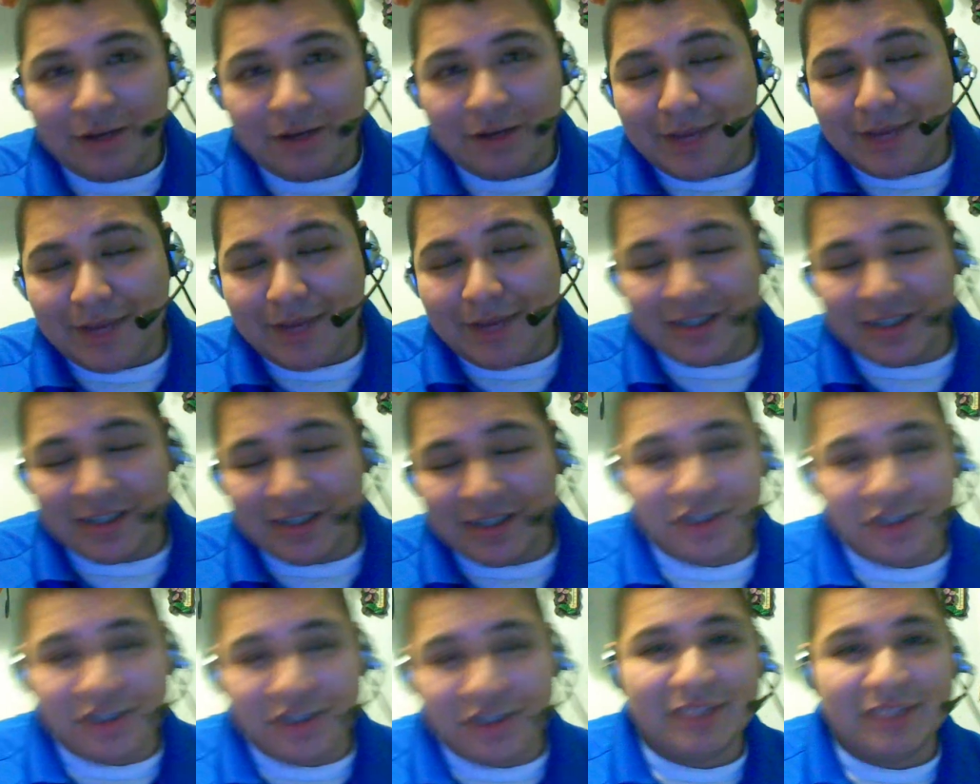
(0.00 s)

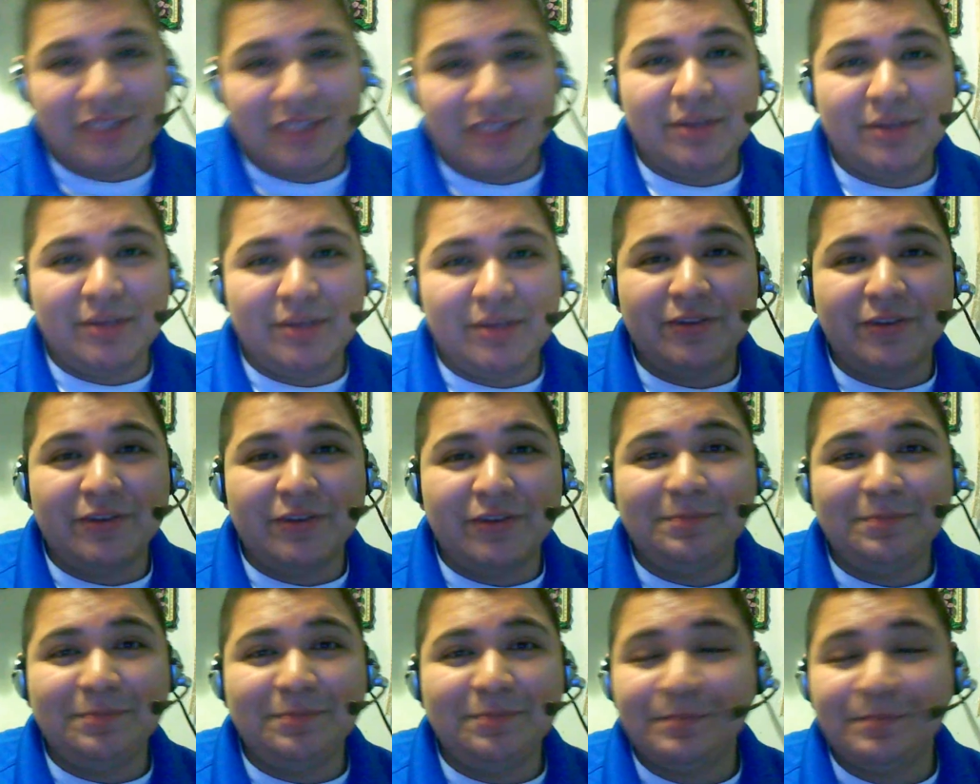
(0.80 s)
Look,
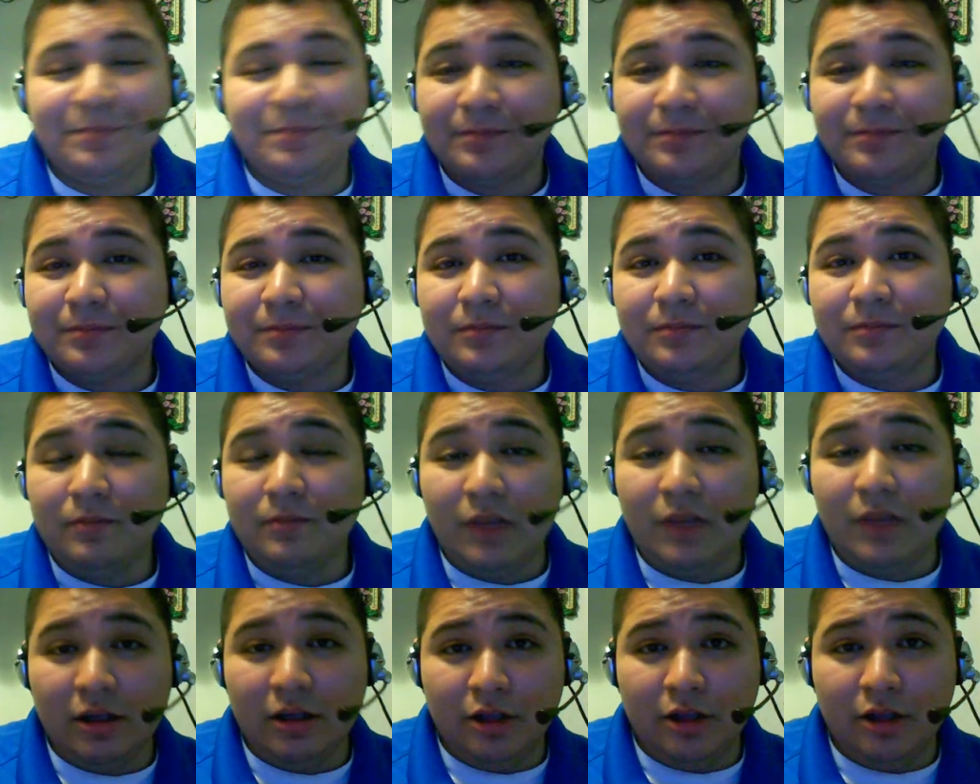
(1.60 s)
being able
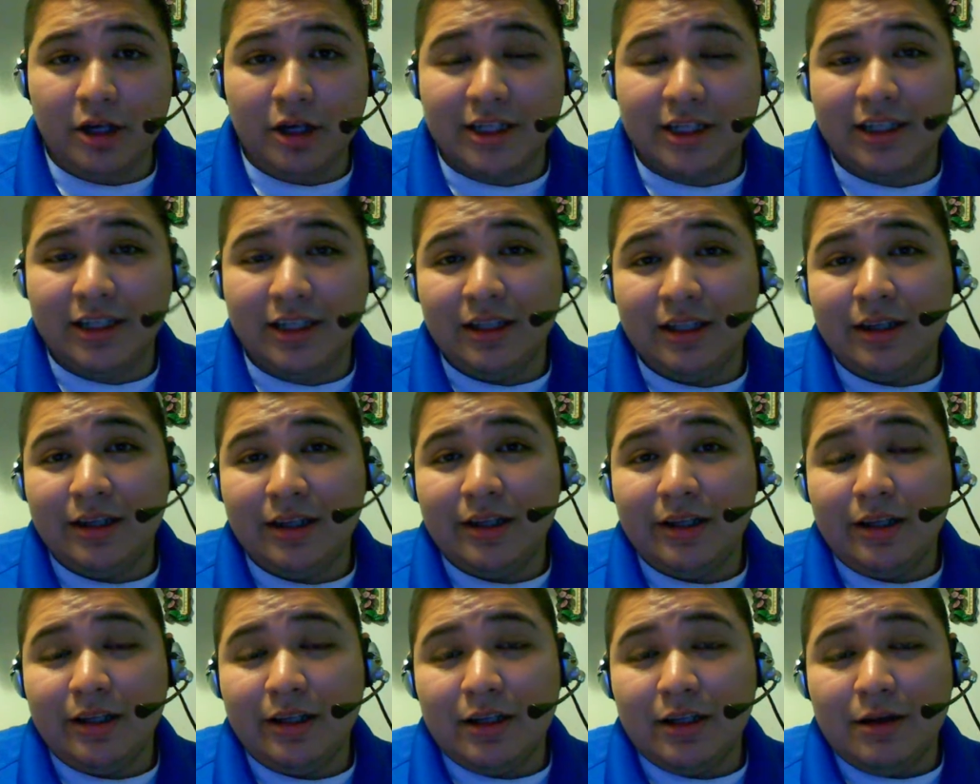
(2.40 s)
to sing with
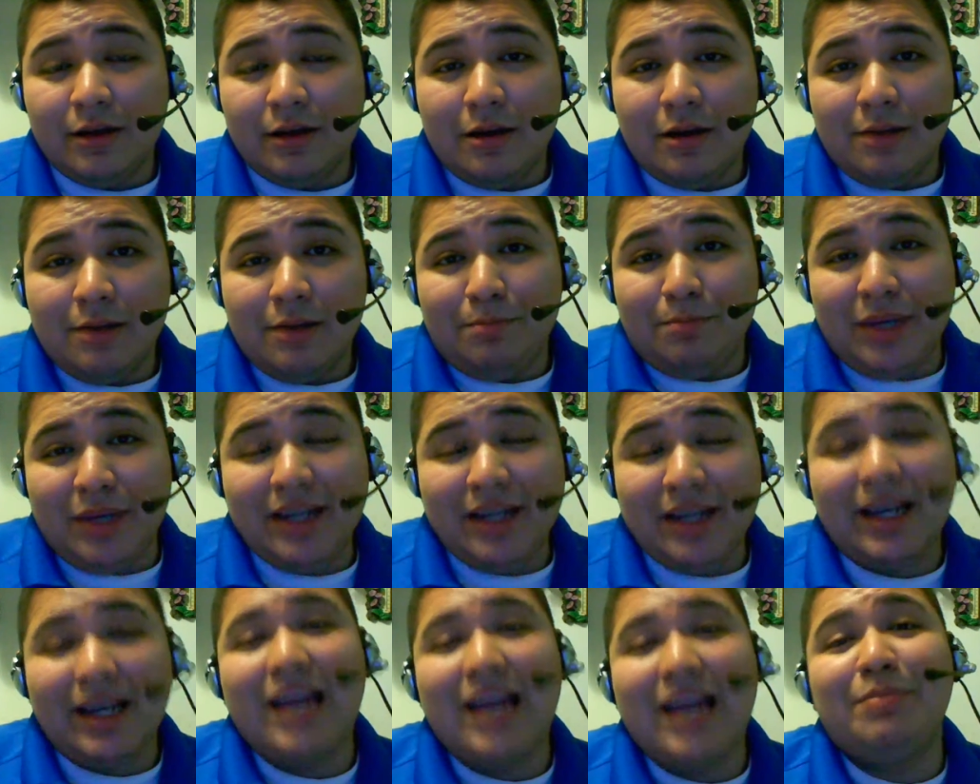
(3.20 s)
autotune is
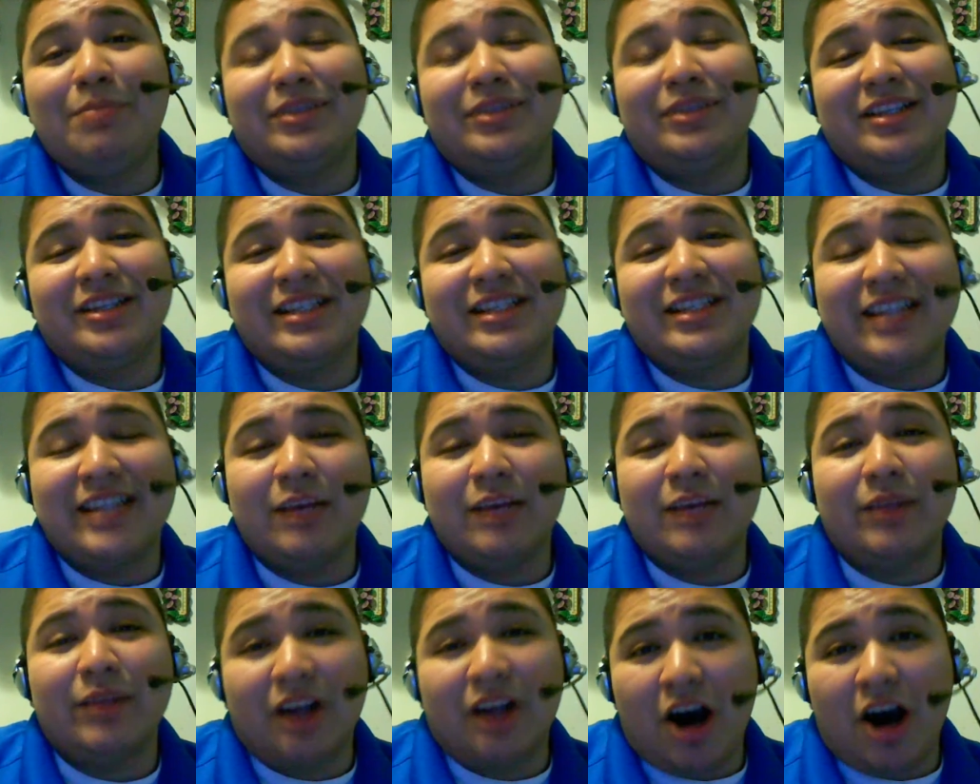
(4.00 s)
not a
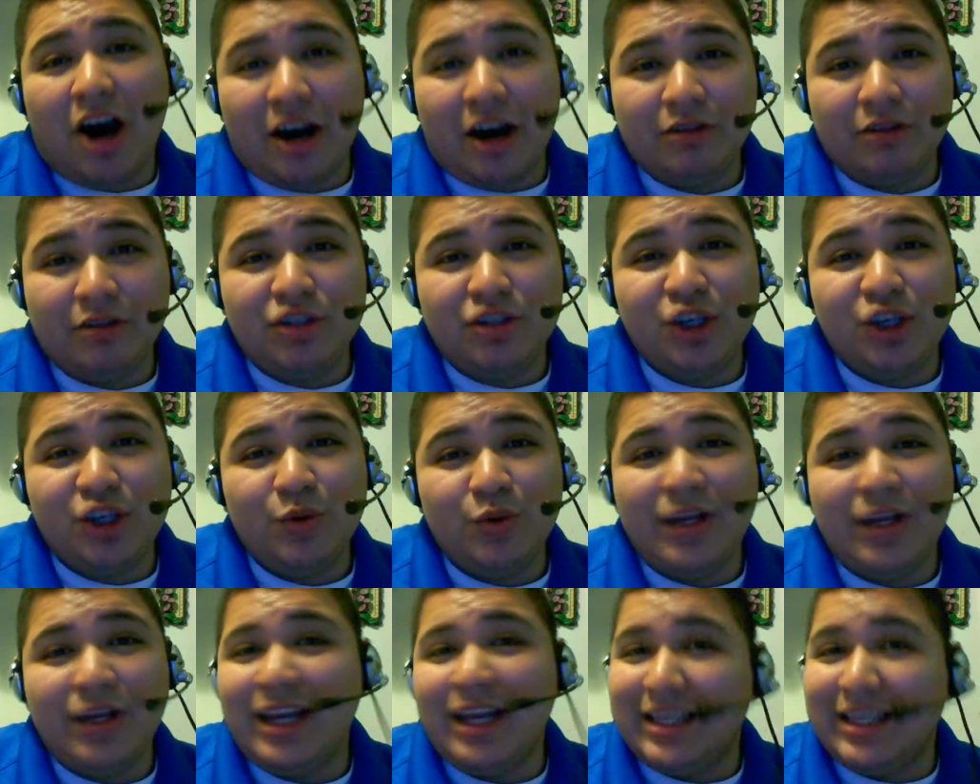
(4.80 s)
talent.
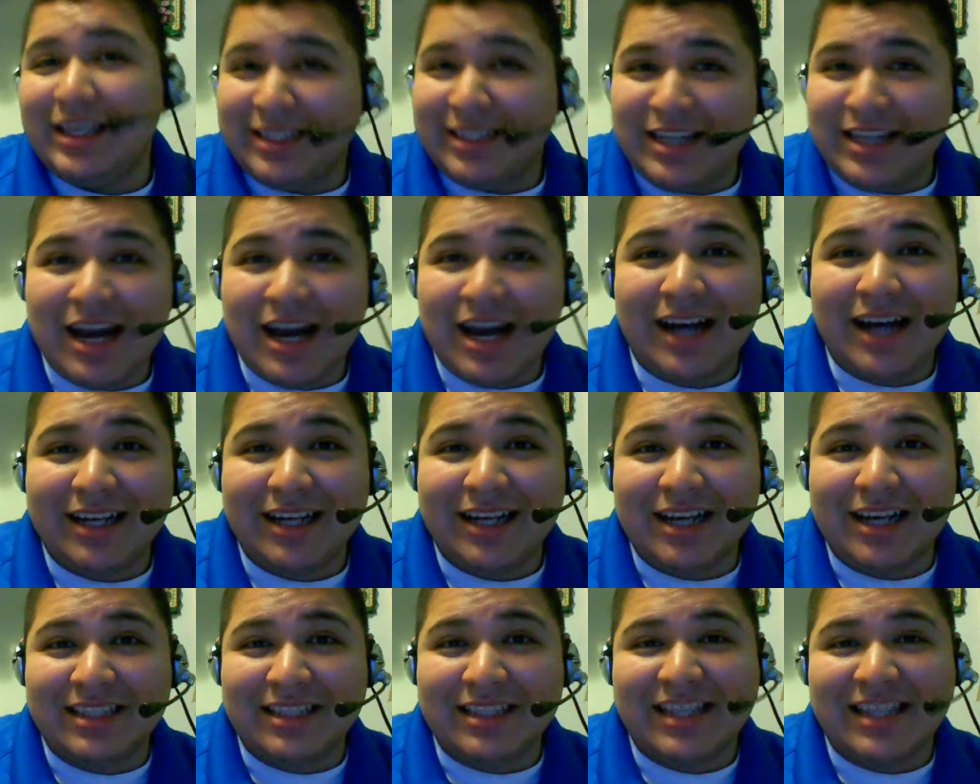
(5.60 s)
Otherwise,
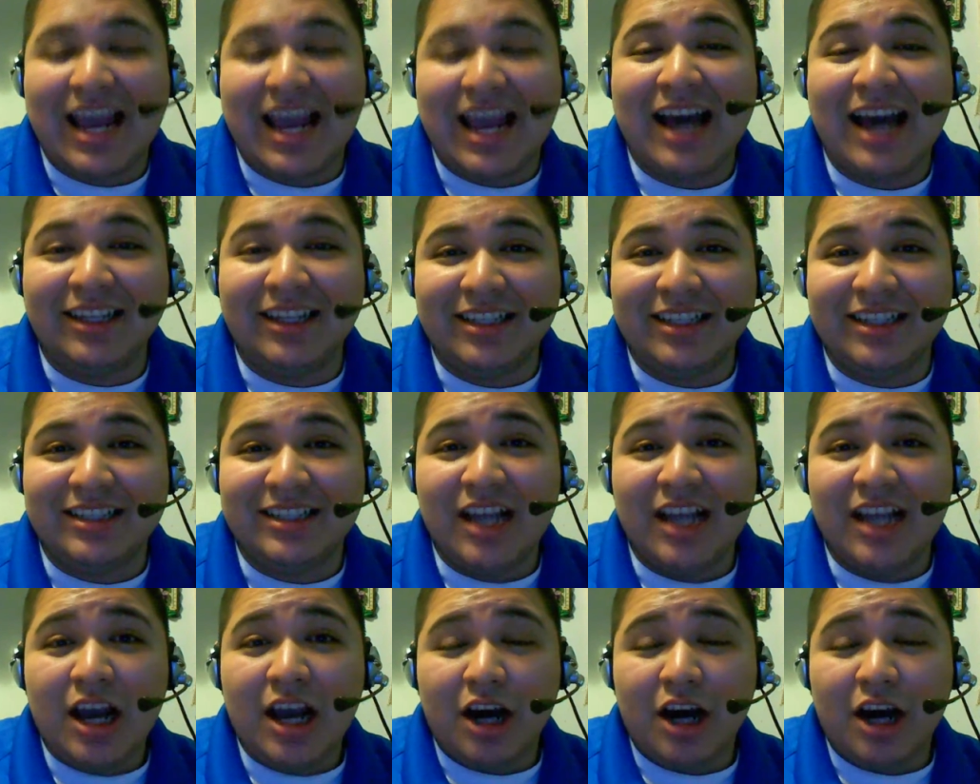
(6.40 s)
fuck, I think I'd probably be
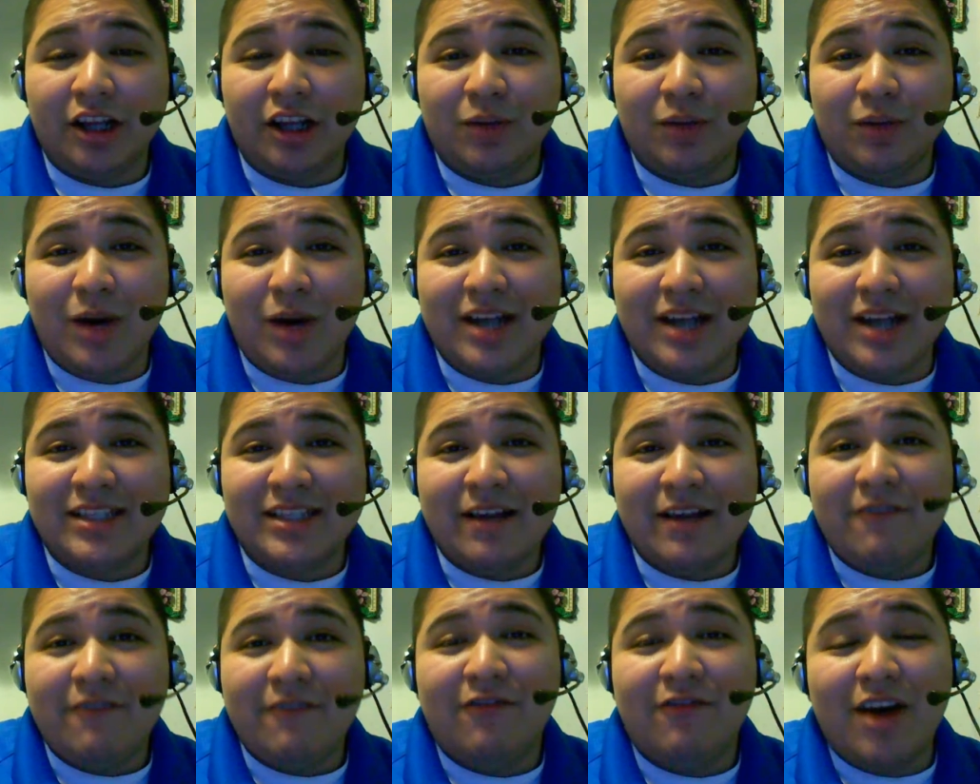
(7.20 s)
the most
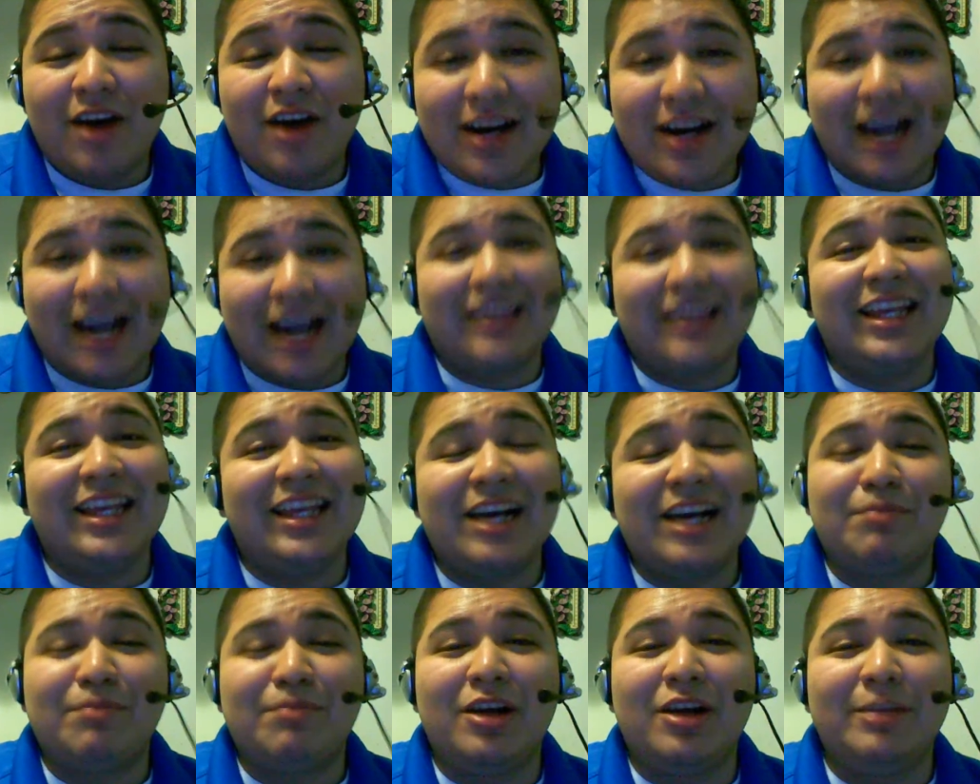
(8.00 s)
talented artist out
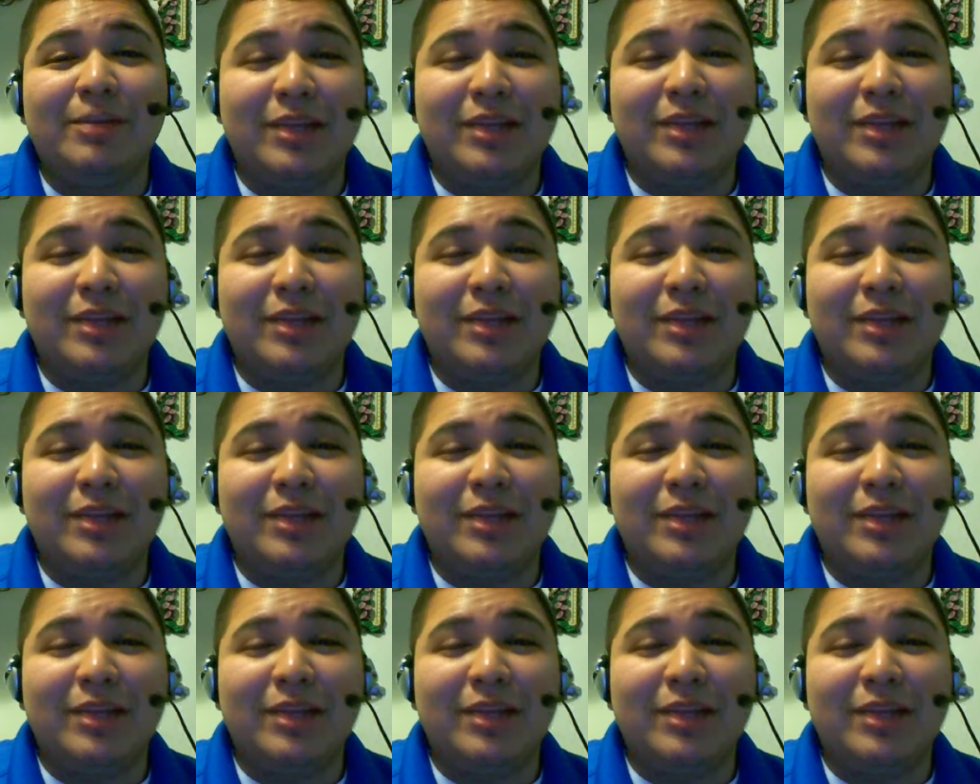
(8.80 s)
there.